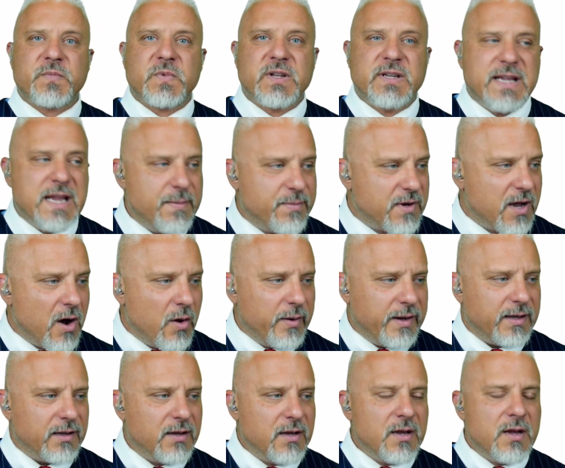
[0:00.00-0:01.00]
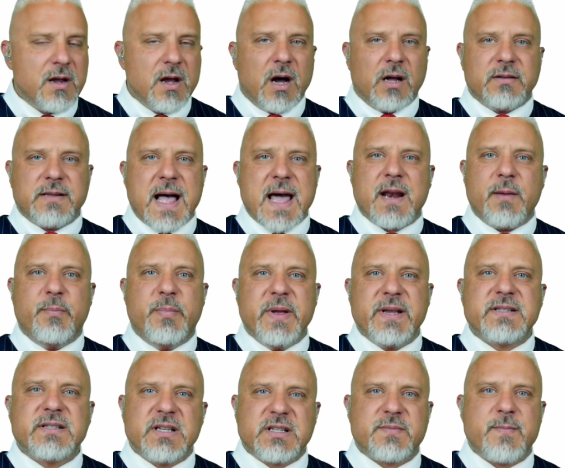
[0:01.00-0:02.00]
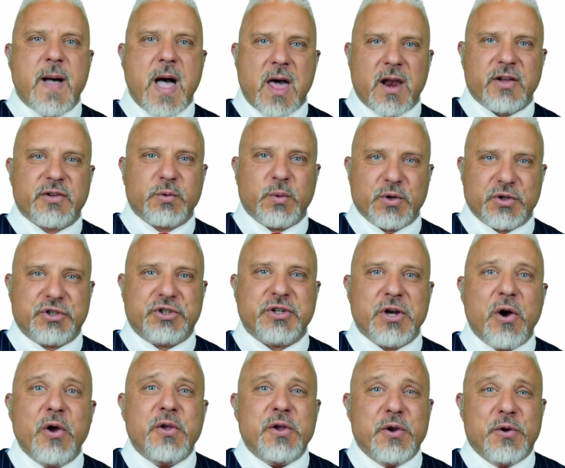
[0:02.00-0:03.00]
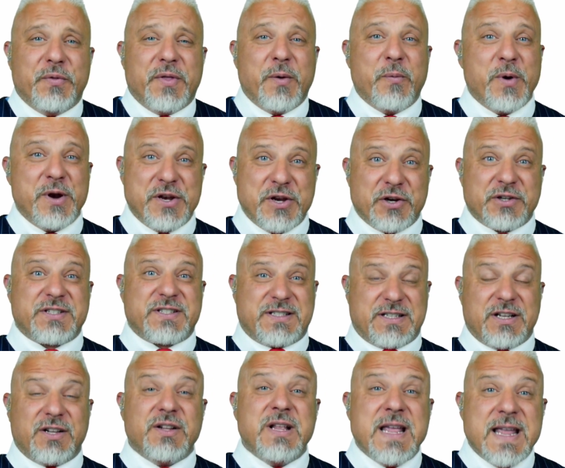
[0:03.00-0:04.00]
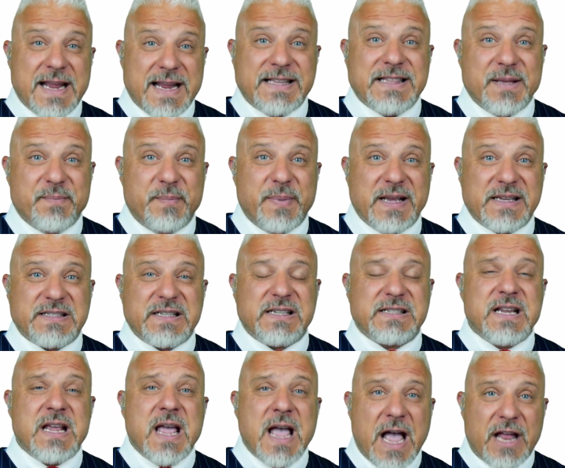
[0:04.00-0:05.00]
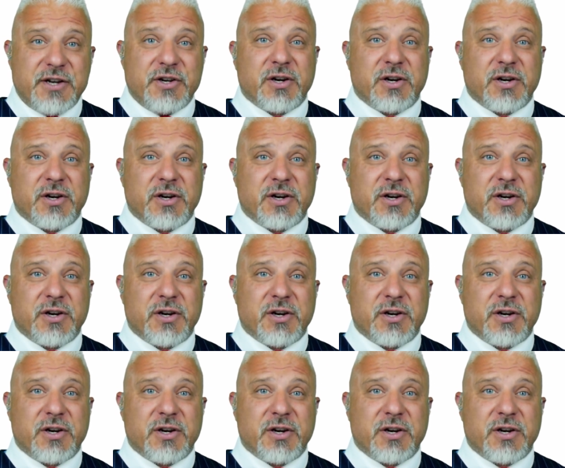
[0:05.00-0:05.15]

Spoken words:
Keep going. A lot of business models will show you that when you're still in the business and you're